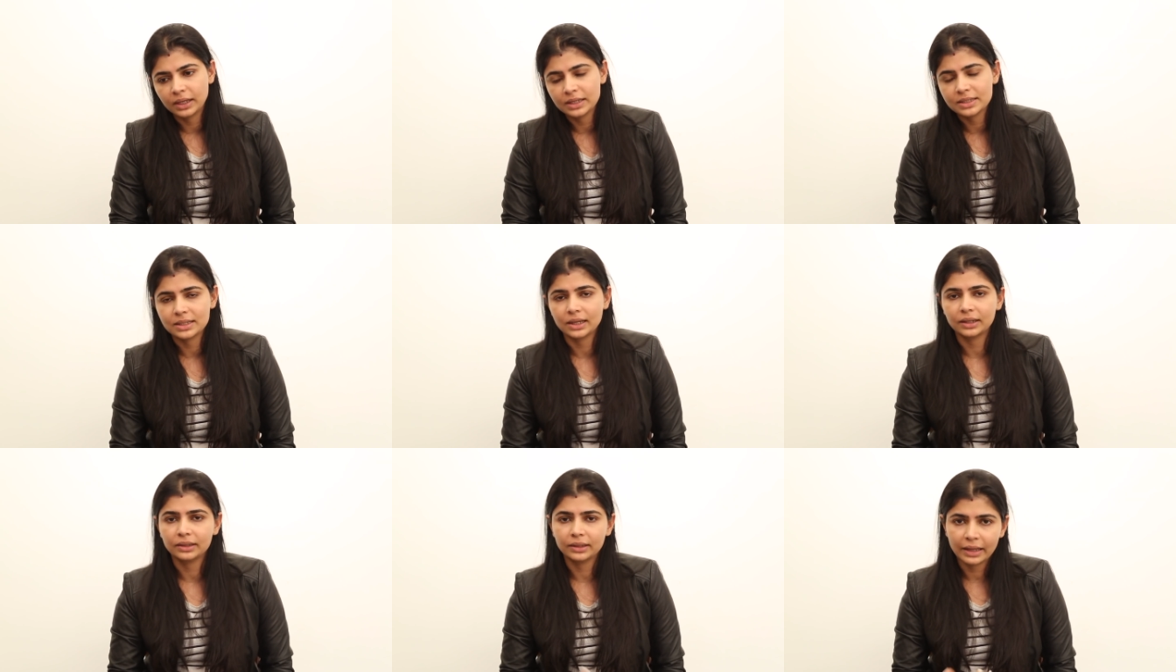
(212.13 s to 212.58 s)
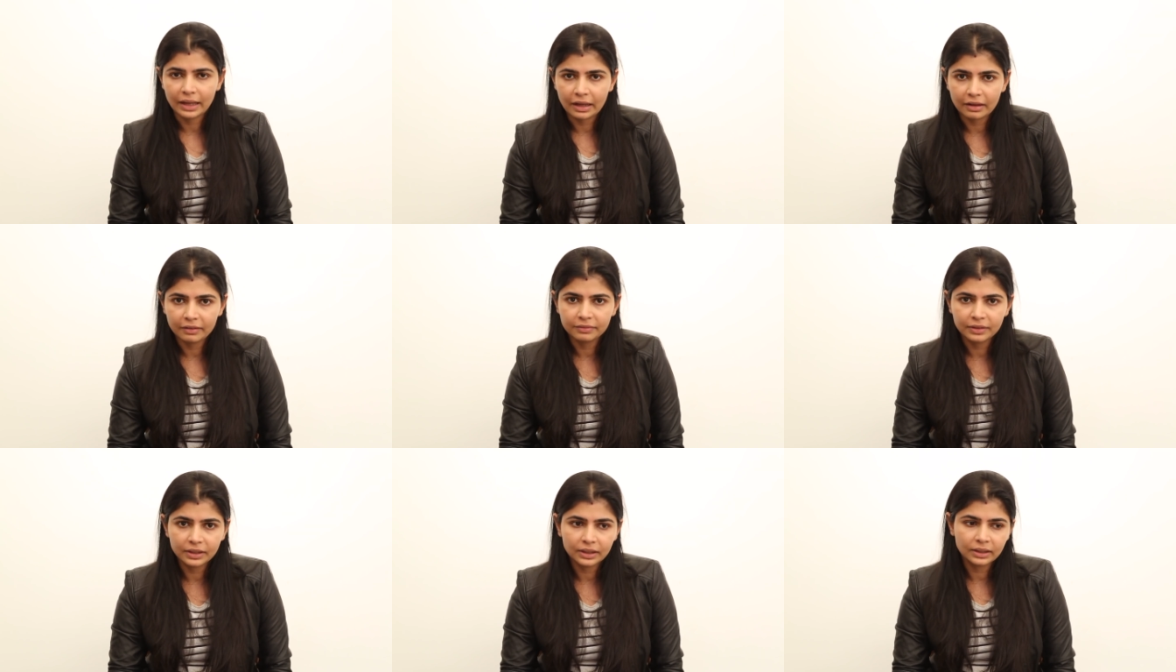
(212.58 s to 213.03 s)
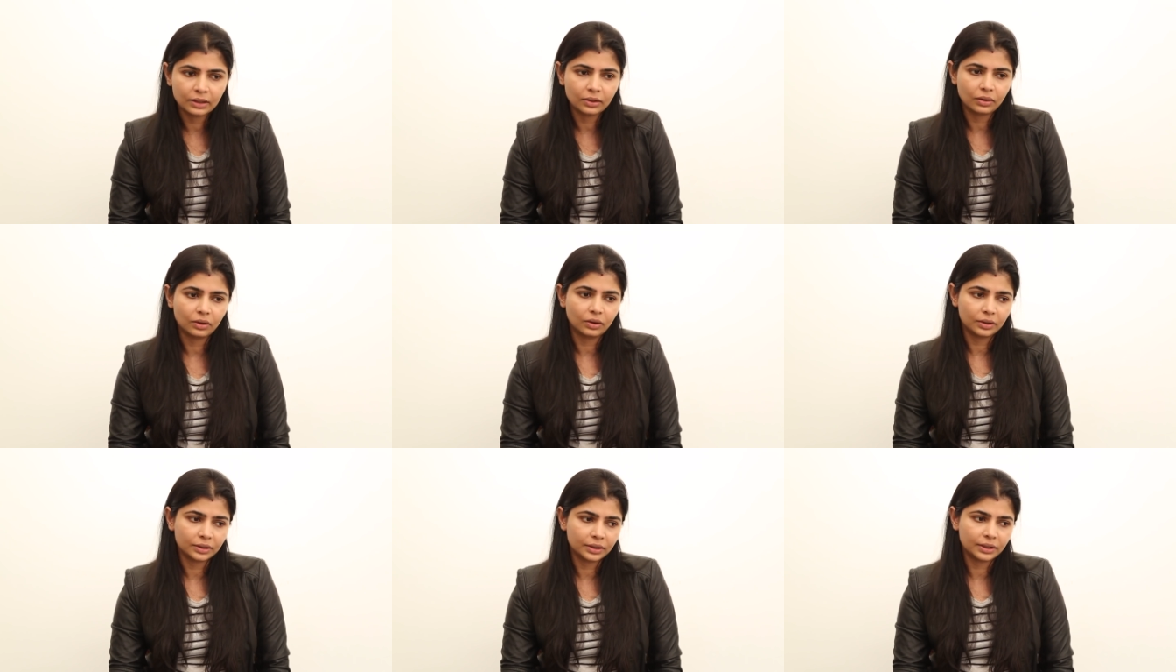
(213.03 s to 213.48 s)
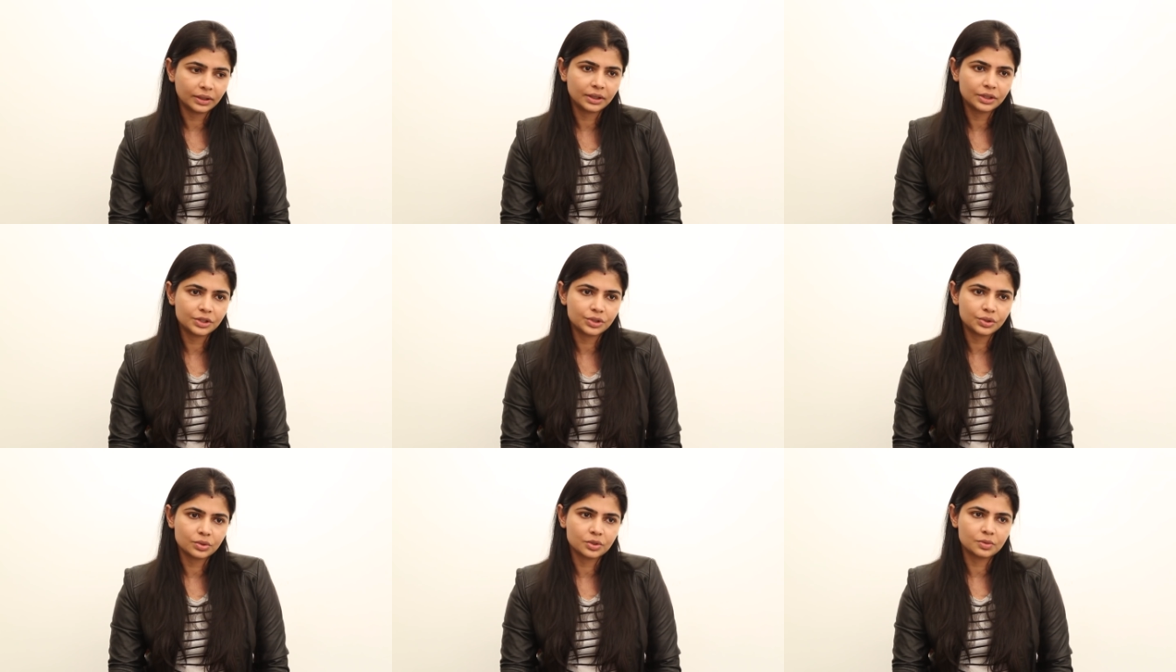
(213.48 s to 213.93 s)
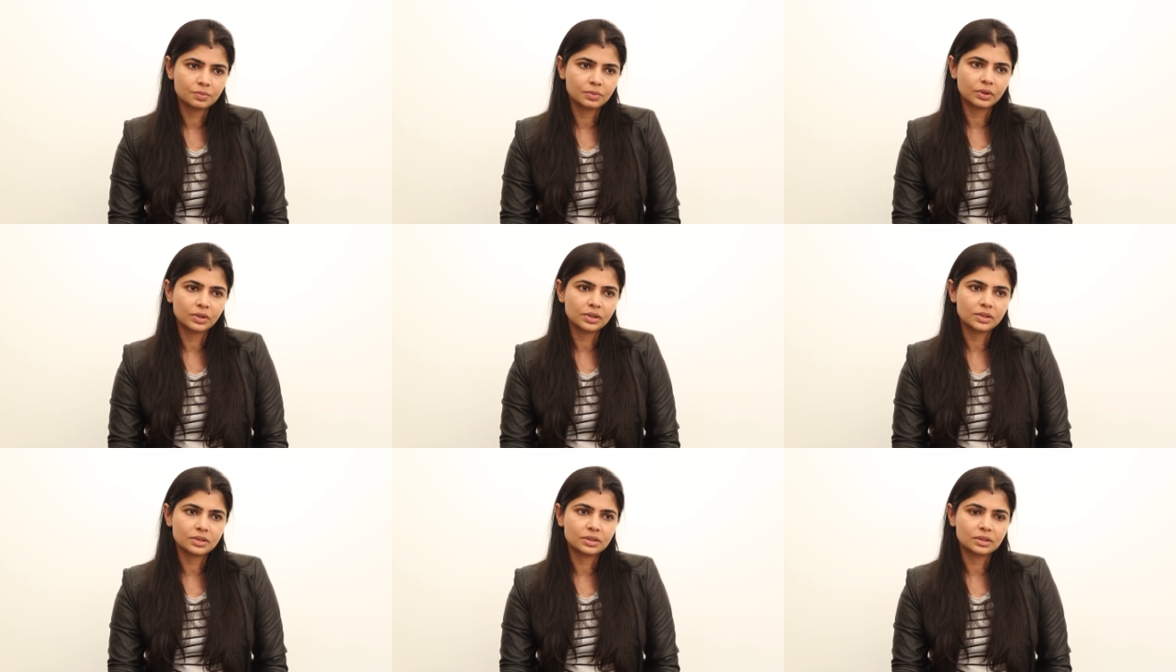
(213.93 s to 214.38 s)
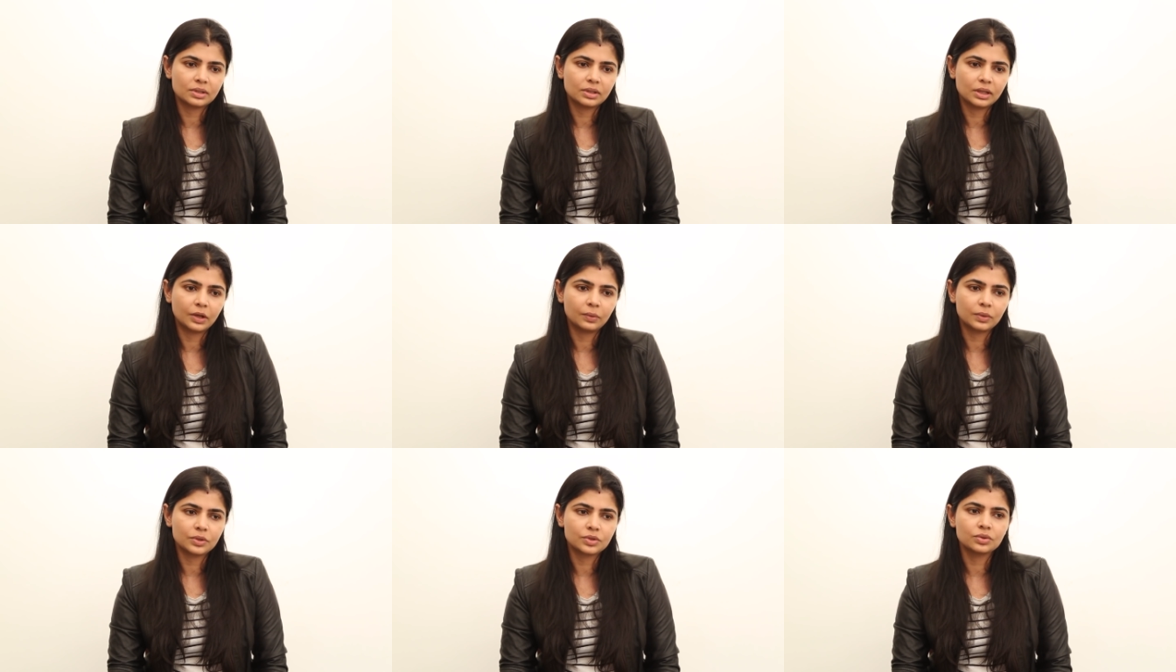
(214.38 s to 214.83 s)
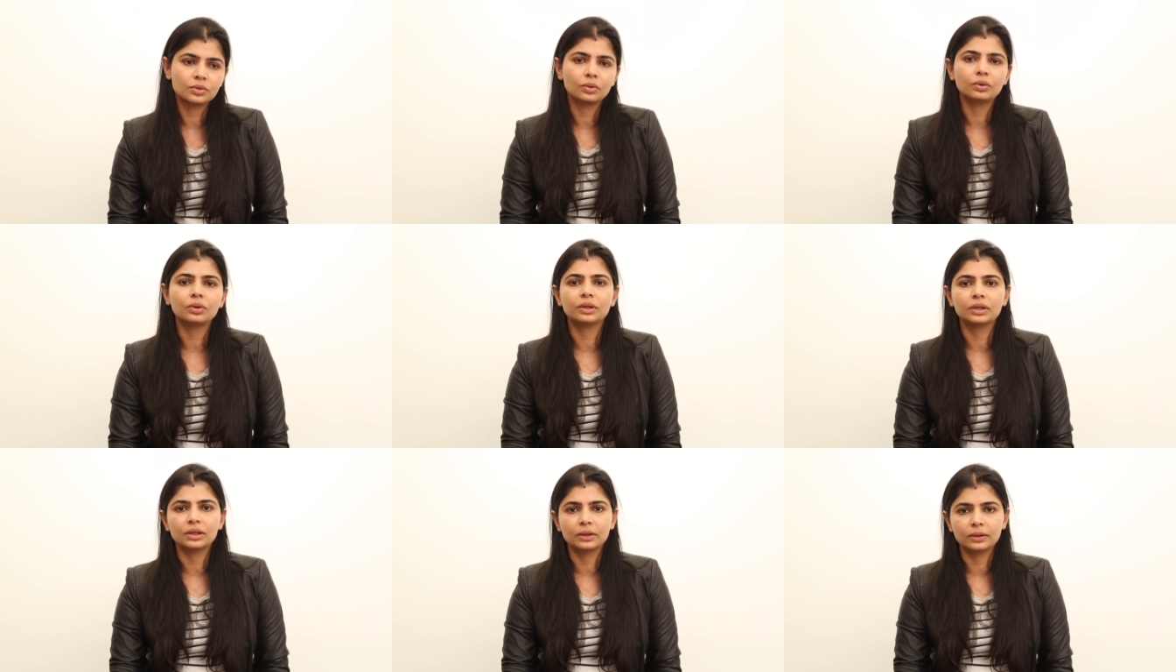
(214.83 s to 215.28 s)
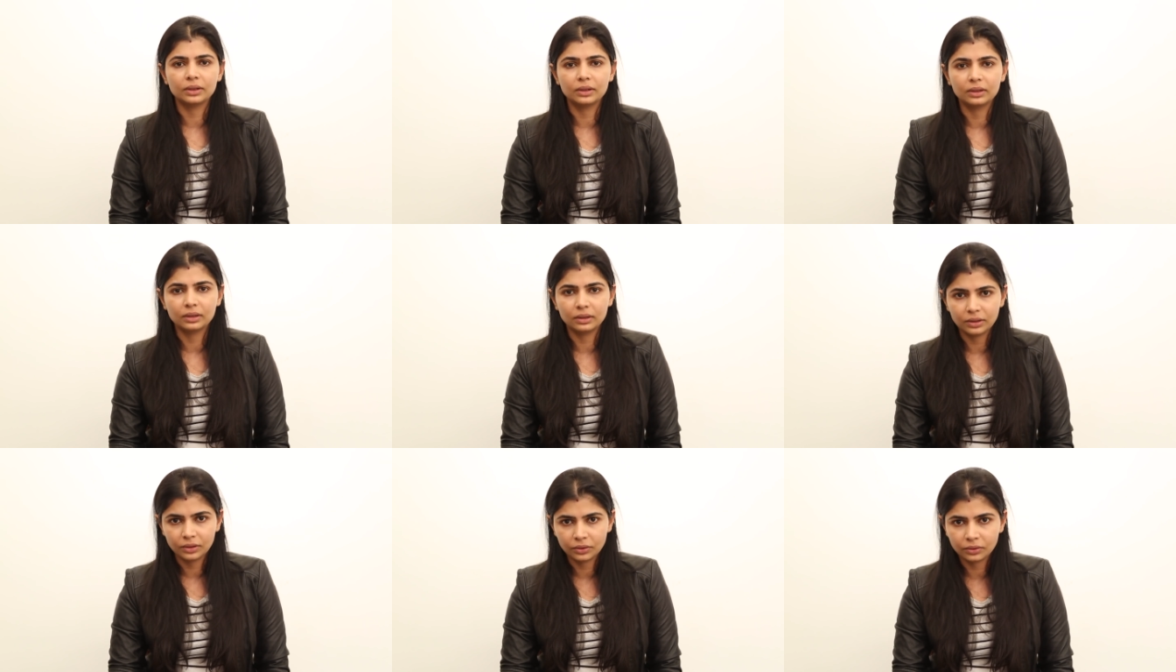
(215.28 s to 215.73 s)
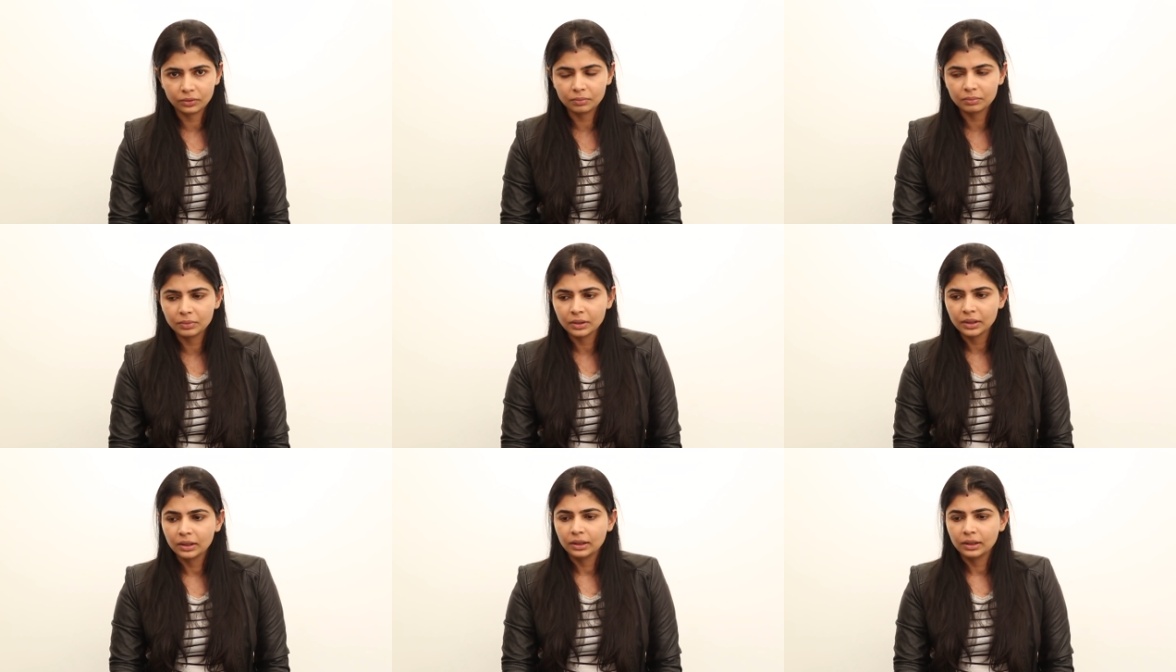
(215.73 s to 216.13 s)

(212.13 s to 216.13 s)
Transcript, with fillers: I started having auditing issues because there was no you know